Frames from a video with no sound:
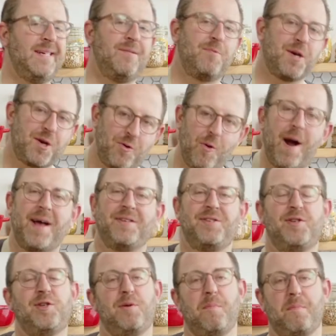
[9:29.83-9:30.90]

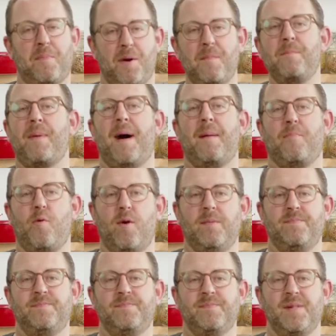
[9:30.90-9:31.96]
requests burnt popcorn.
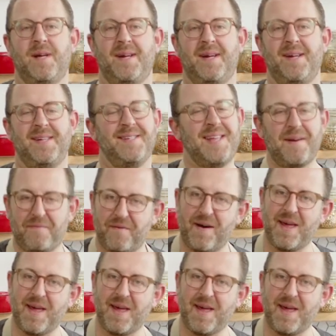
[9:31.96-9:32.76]
Isn't that funny?